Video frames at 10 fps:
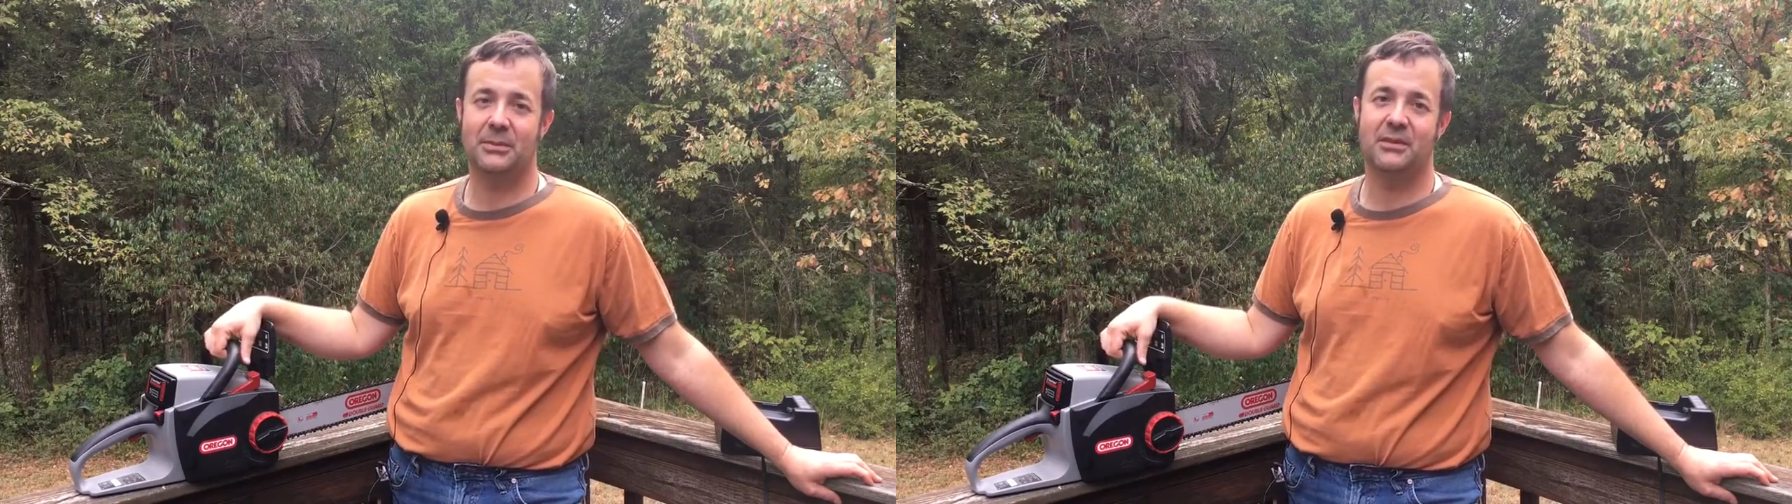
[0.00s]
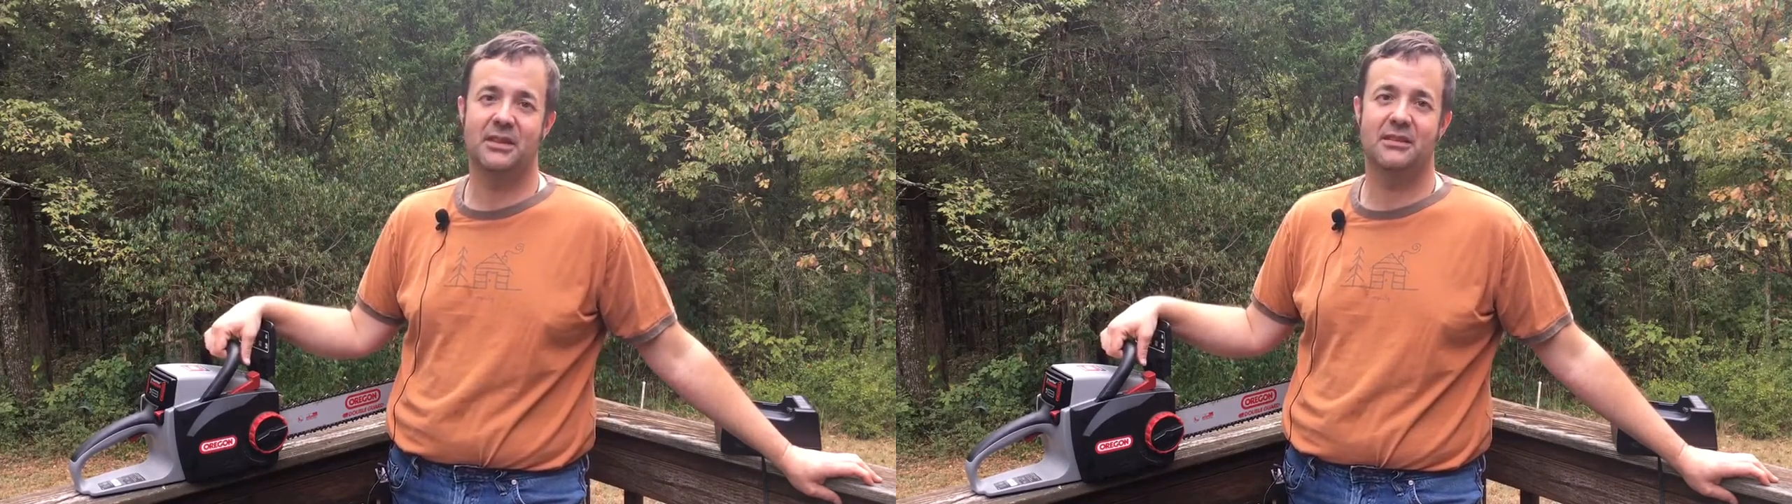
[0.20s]

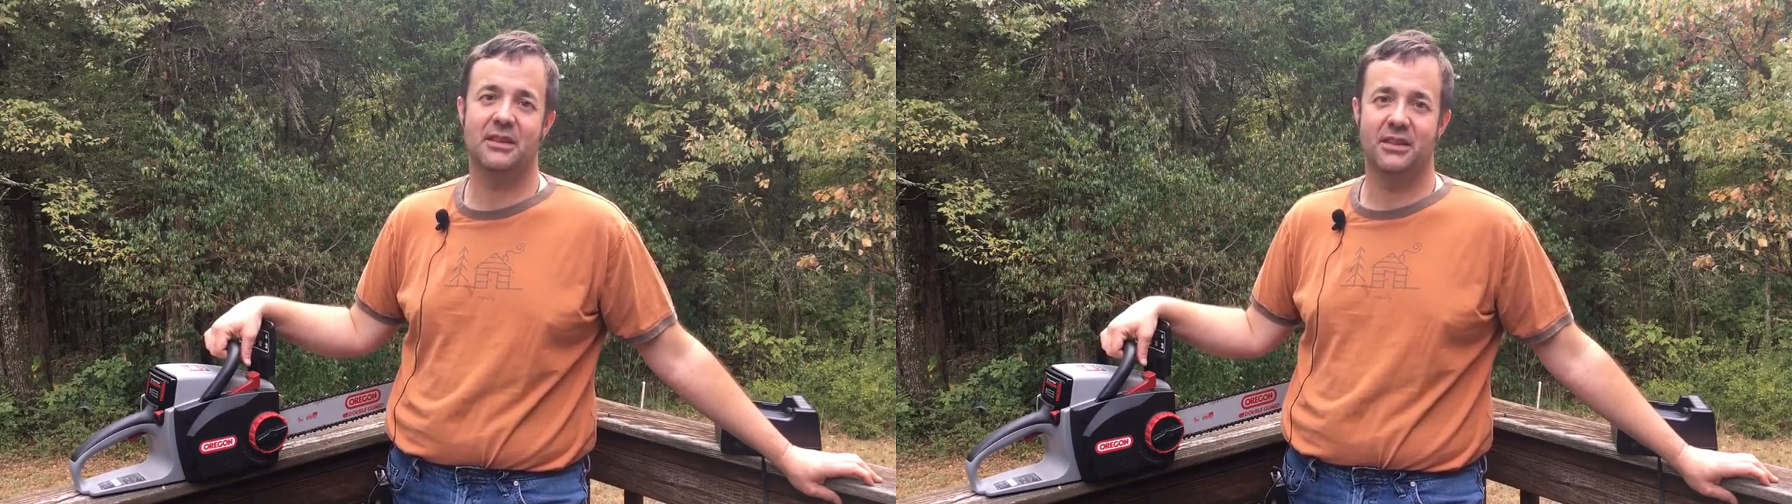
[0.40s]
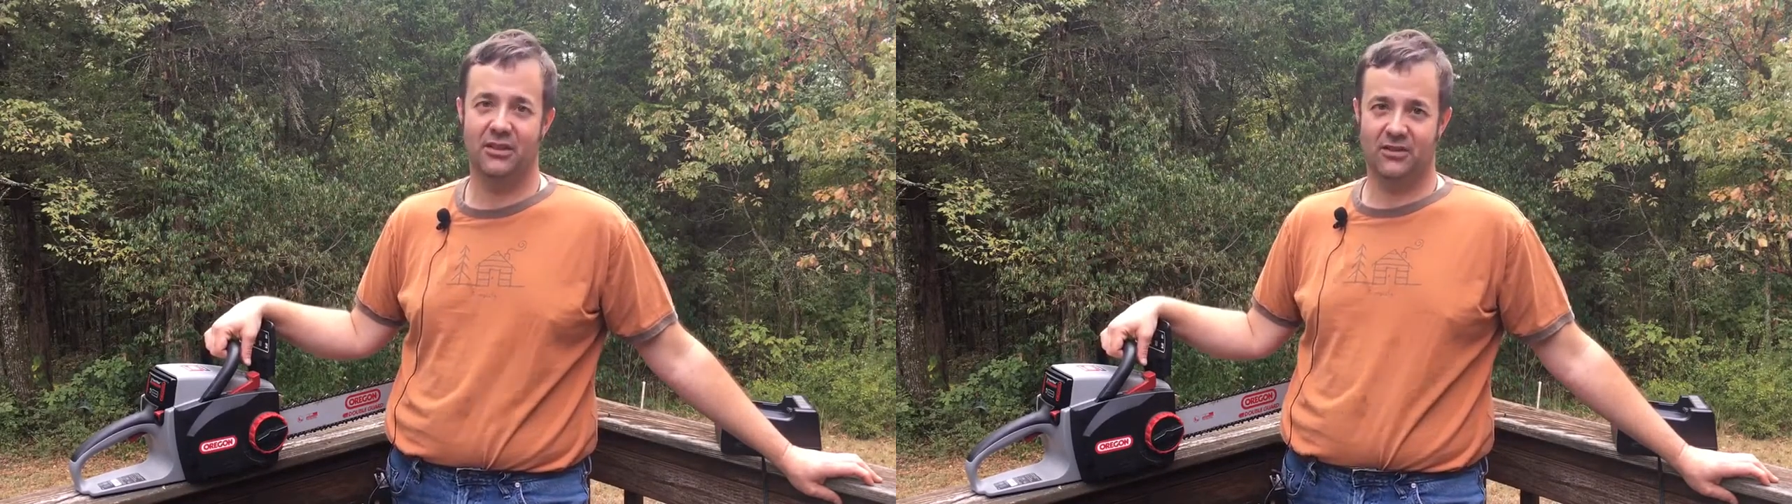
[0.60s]
some of these
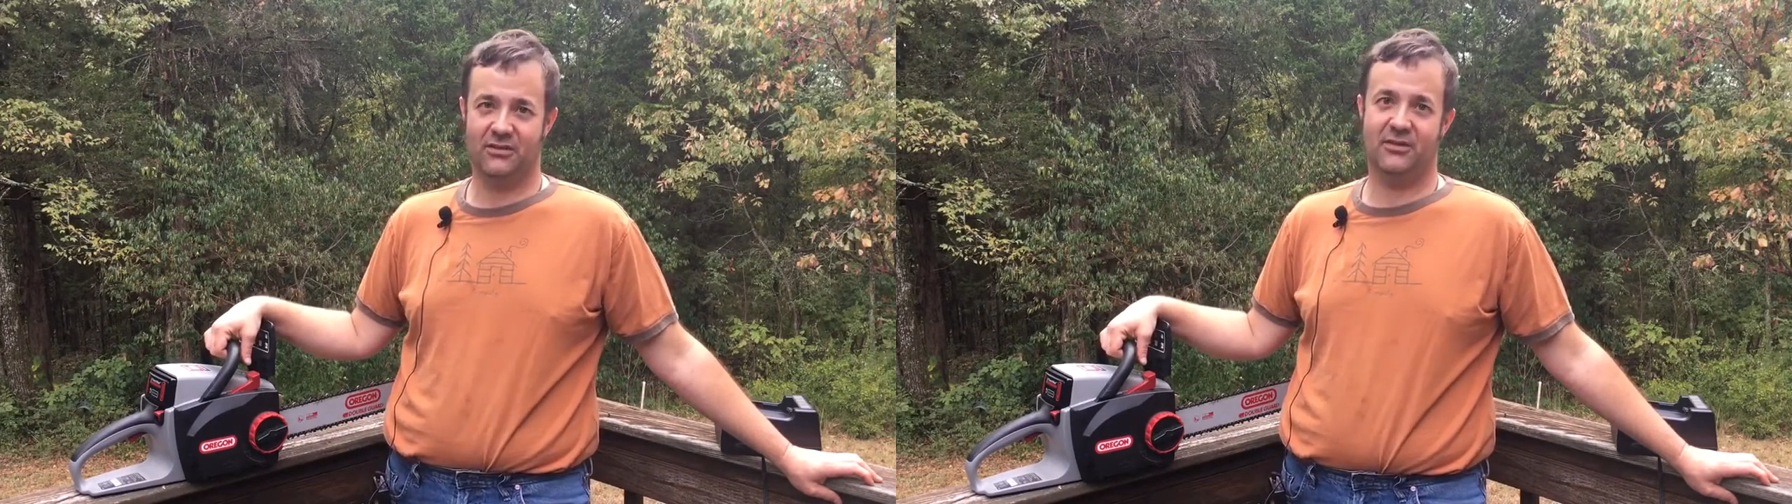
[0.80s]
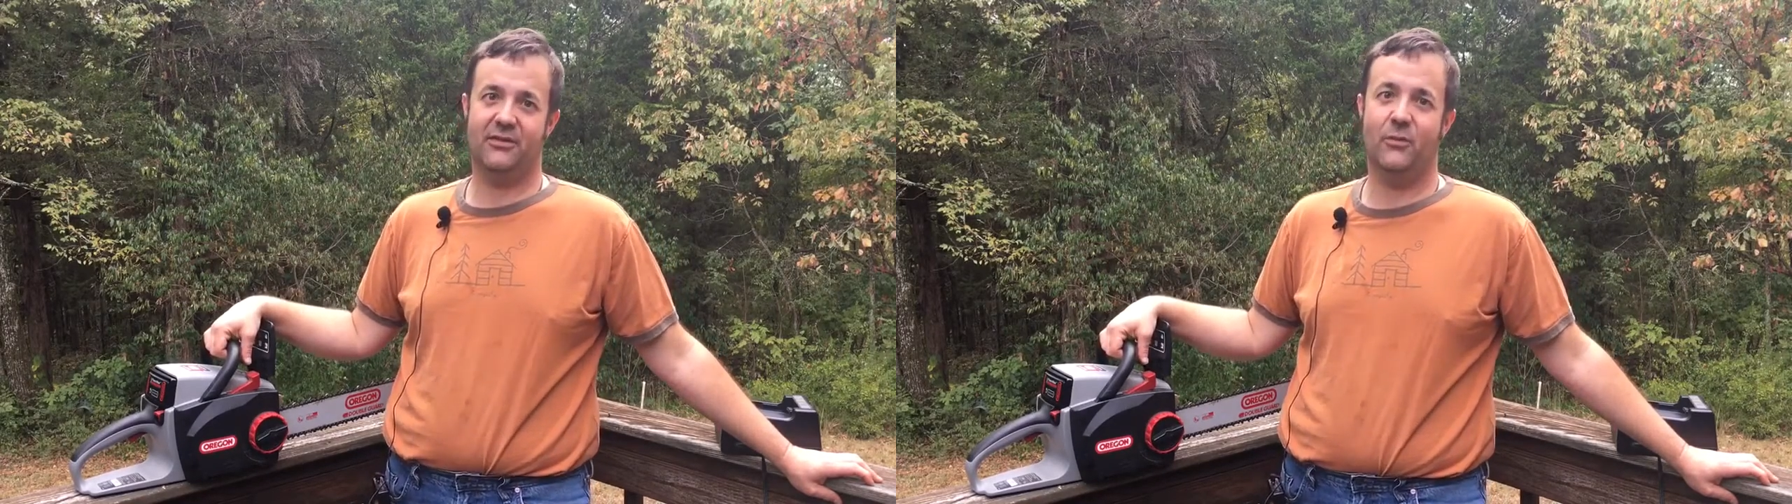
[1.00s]
videos
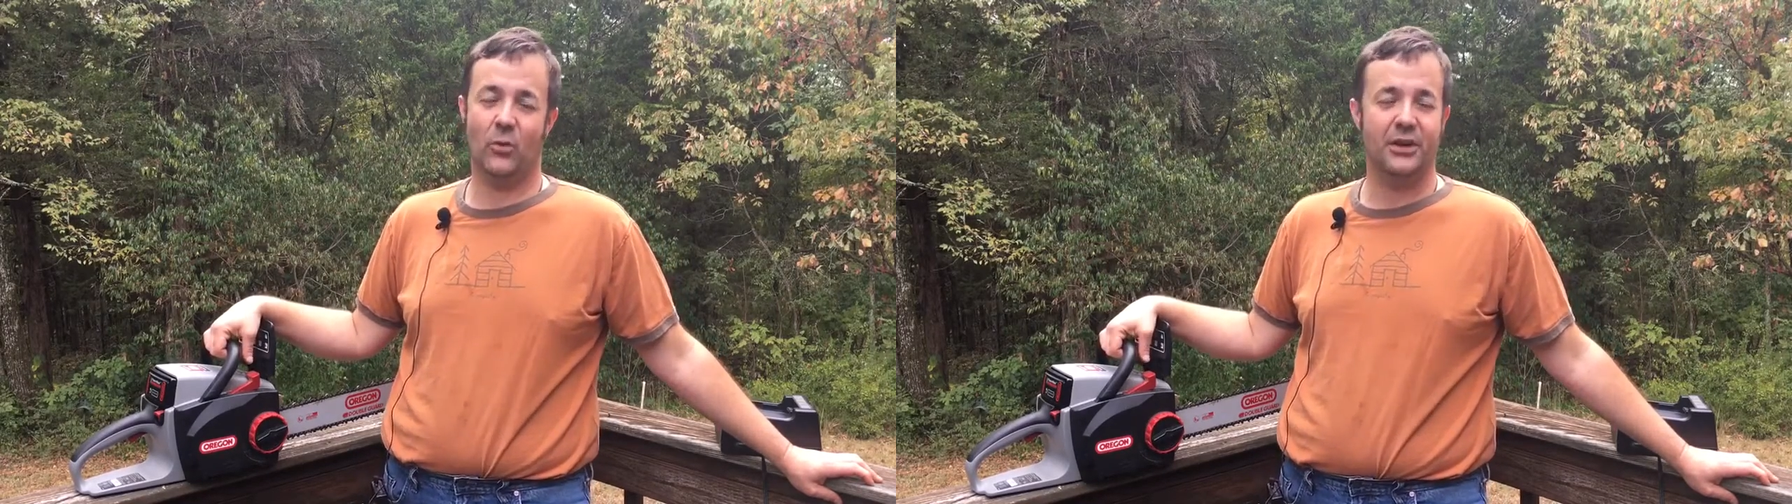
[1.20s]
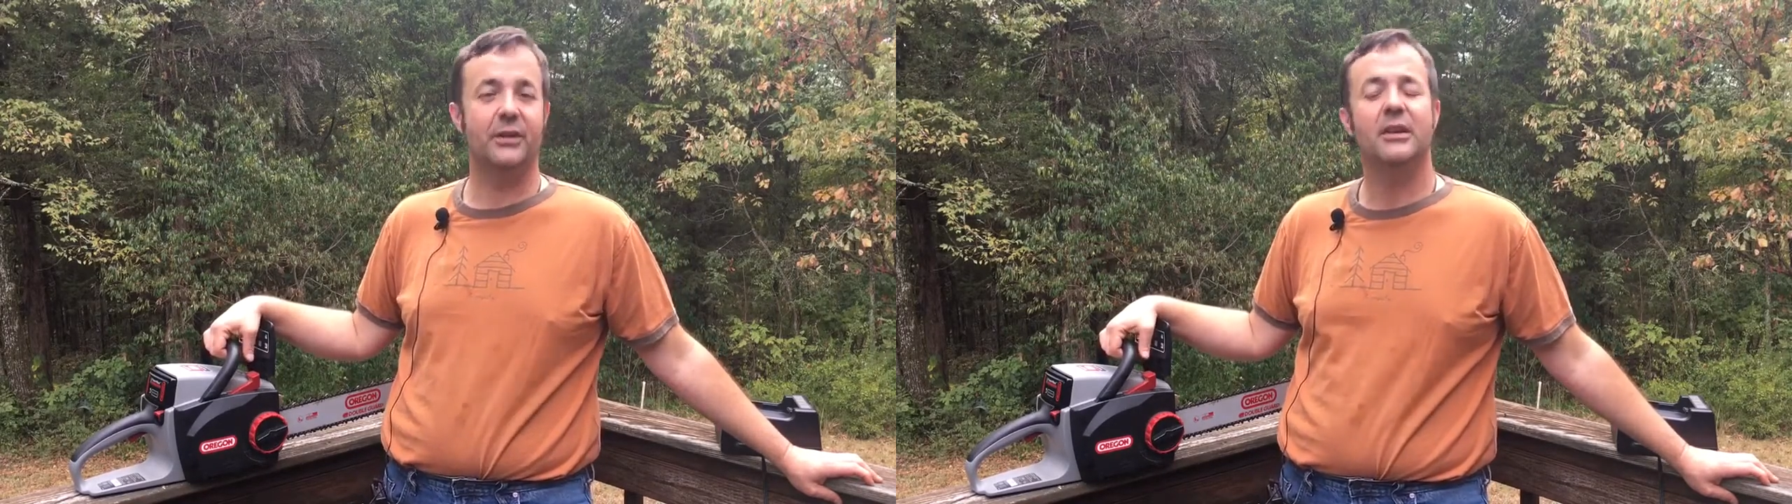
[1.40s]

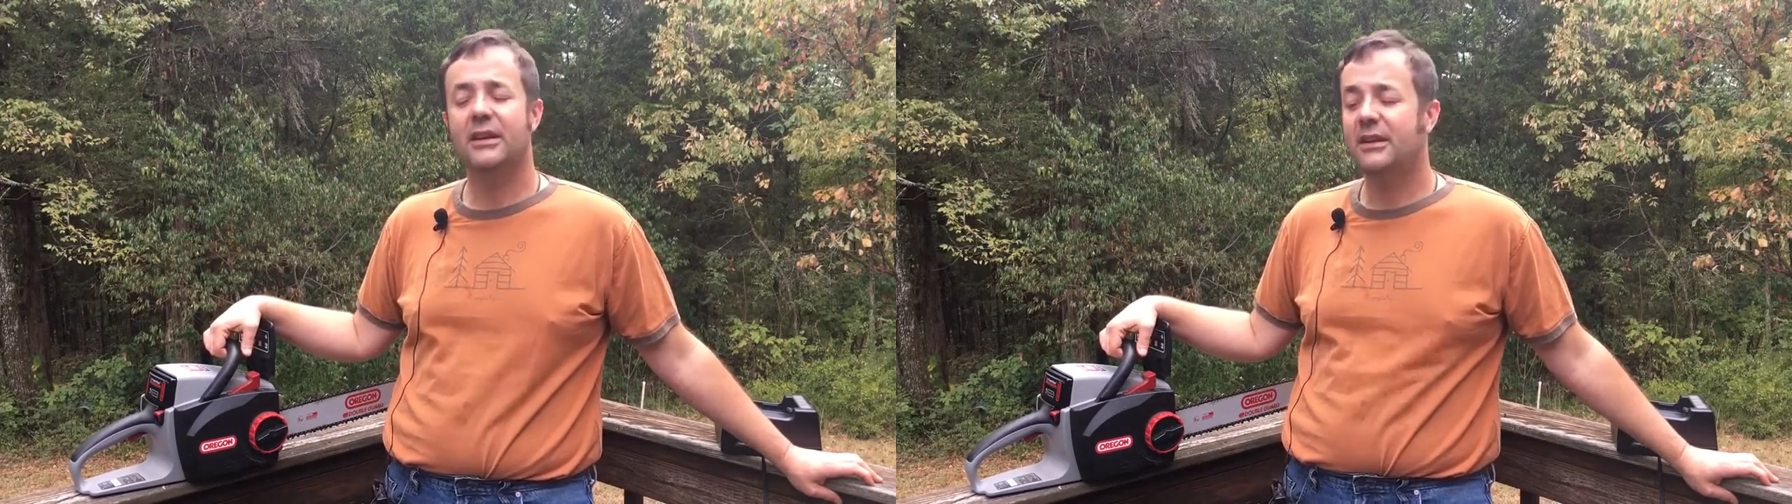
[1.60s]
for you.